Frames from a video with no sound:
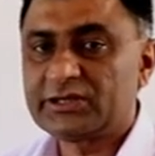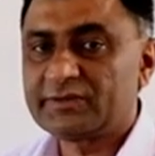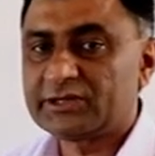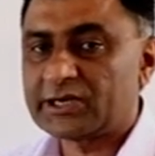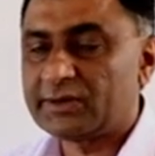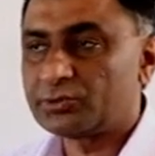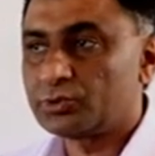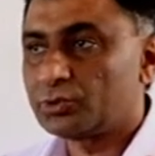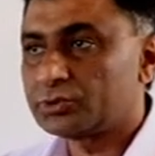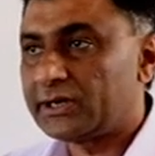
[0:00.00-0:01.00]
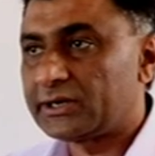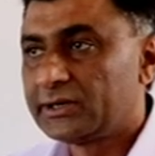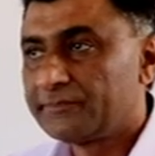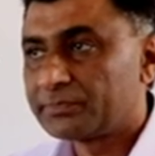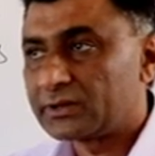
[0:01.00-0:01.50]
Then they came to know that
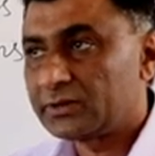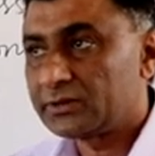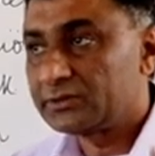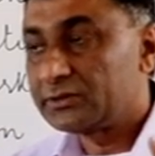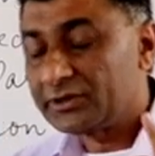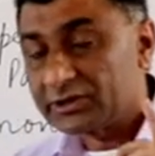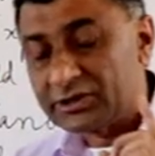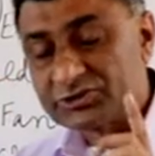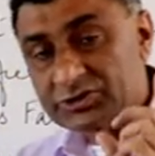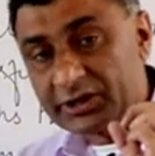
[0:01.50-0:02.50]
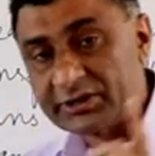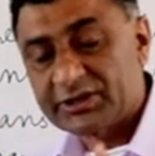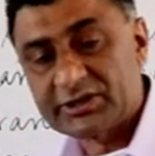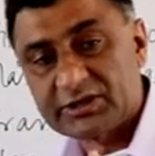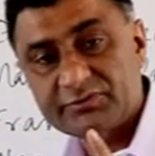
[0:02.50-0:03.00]
the concerned
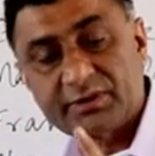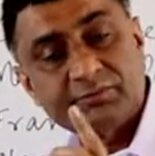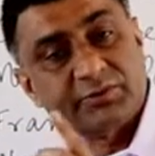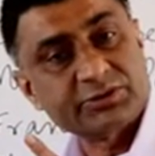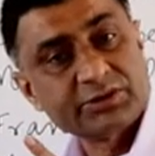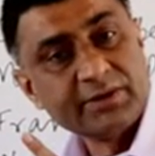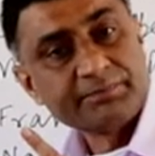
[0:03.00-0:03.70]
areas from which